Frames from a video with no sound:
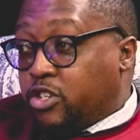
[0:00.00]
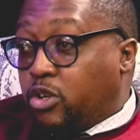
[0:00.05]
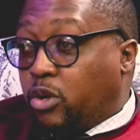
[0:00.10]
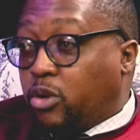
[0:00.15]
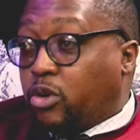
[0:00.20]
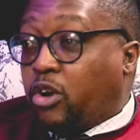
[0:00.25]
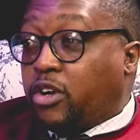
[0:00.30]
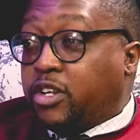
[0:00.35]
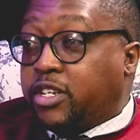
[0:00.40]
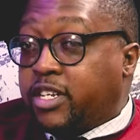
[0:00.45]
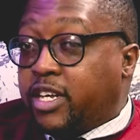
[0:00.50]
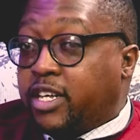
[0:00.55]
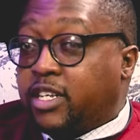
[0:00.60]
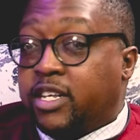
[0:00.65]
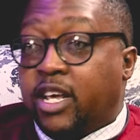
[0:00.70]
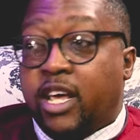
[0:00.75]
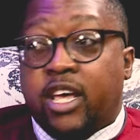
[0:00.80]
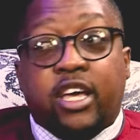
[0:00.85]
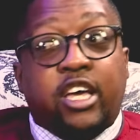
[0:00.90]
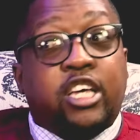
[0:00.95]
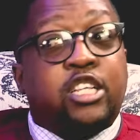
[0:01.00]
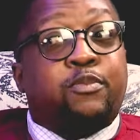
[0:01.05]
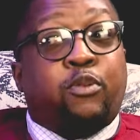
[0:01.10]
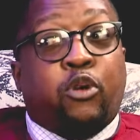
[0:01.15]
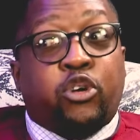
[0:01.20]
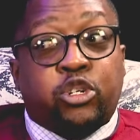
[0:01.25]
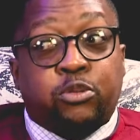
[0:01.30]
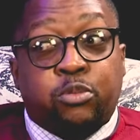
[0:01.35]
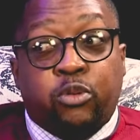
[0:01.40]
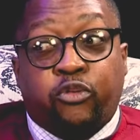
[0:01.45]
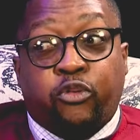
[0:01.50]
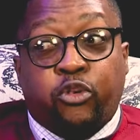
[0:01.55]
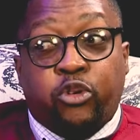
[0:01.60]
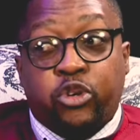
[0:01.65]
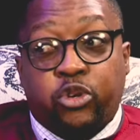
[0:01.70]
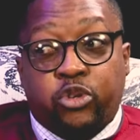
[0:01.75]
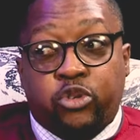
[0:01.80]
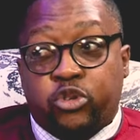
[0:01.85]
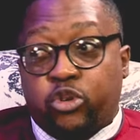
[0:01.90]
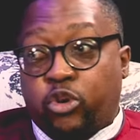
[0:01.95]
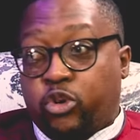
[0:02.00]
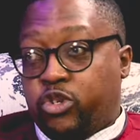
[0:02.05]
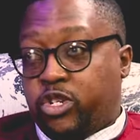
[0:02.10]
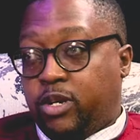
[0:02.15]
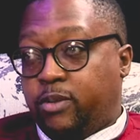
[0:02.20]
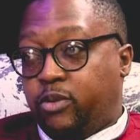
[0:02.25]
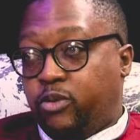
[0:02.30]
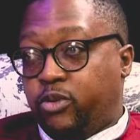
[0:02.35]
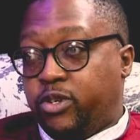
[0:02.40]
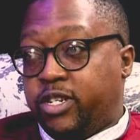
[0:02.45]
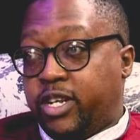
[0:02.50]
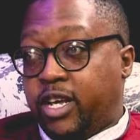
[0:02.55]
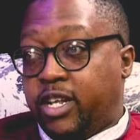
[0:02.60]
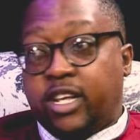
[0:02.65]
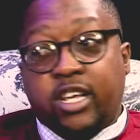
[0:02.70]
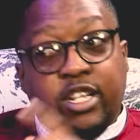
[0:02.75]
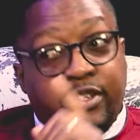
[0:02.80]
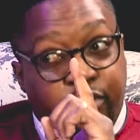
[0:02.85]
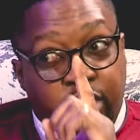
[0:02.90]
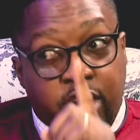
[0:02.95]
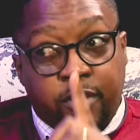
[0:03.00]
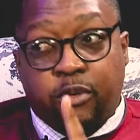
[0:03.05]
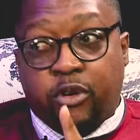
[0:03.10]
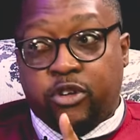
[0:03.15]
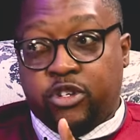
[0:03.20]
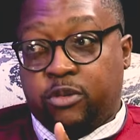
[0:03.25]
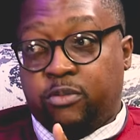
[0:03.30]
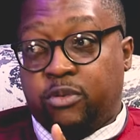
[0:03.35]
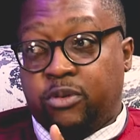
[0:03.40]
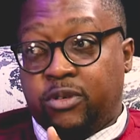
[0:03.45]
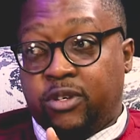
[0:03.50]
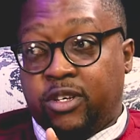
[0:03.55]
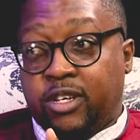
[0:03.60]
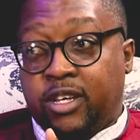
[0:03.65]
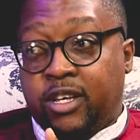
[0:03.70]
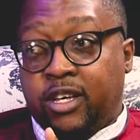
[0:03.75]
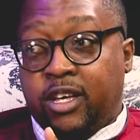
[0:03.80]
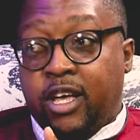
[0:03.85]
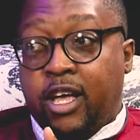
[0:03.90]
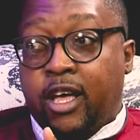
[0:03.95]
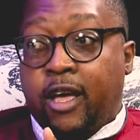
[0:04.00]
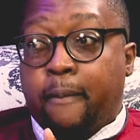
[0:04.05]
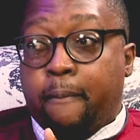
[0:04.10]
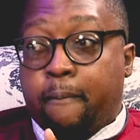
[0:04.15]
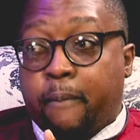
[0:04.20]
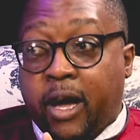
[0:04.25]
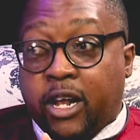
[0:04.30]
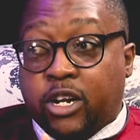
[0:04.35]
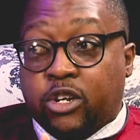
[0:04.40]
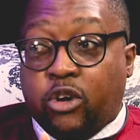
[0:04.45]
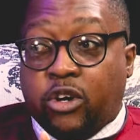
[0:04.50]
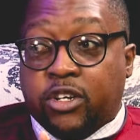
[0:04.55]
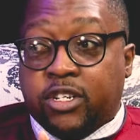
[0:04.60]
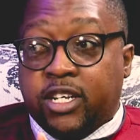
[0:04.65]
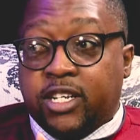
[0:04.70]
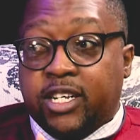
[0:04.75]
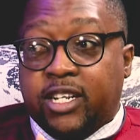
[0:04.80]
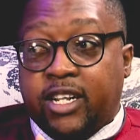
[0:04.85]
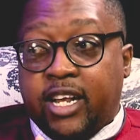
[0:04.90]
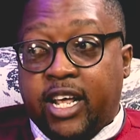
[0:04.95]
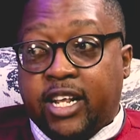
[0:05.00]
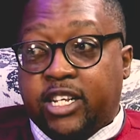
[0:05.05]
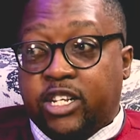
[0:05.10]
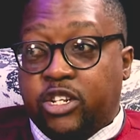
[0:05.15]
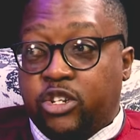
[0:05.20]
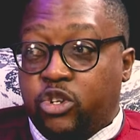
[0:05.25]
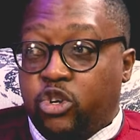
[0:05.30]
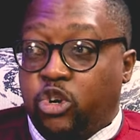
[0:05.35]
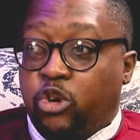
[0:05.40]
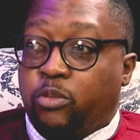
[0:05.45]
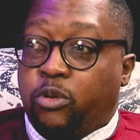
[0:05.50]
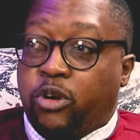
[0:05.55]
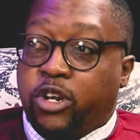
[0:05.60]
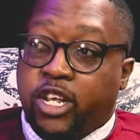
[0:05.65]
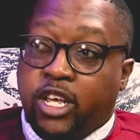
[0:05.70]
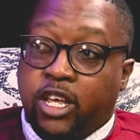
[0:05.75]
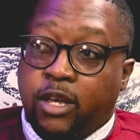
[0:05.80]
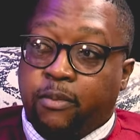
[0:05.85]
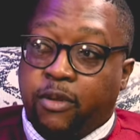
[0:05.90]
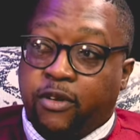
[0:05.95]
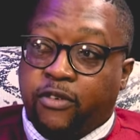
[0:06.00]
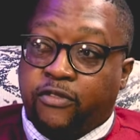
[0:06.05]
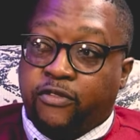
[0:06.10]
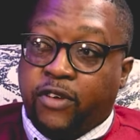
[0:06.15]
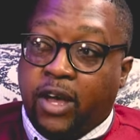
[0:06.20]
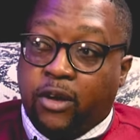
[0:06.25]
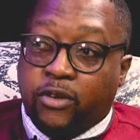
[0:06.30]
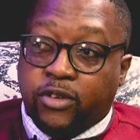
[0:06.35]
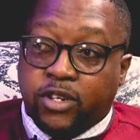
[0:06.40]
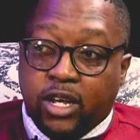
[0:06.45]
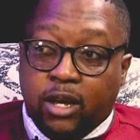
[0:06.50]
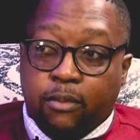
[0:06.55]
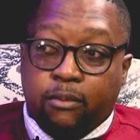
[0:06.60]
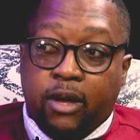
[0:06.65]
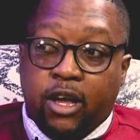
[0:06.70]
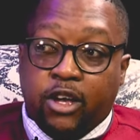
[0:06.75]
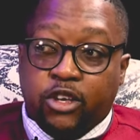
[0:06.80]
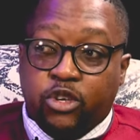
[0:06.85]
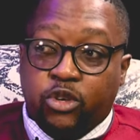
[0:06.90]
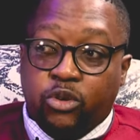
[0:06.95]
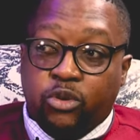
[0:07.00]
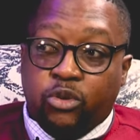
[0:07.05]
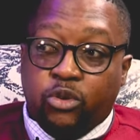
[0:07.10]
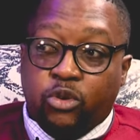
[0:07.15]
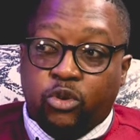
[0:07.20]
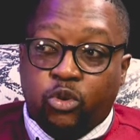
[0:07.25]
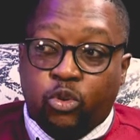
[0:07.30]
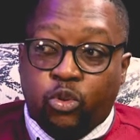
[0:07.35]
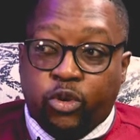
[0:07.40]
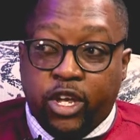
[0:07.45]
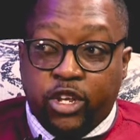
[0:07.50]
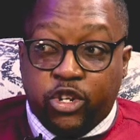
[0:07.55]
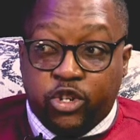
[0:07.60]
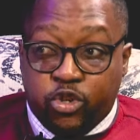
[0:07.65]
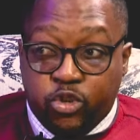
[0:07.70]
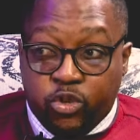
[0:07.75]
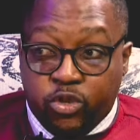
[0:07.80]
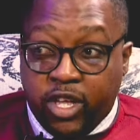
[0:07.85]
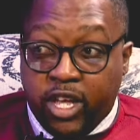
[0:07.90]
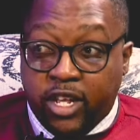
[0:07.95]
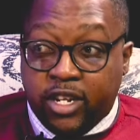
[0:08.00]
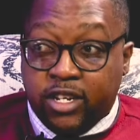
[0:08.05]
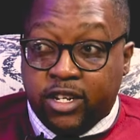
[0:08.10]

So God says, it's possible for you to talk to someone who's dead. It's very possible. But God says, let nobody be found among you who can do that.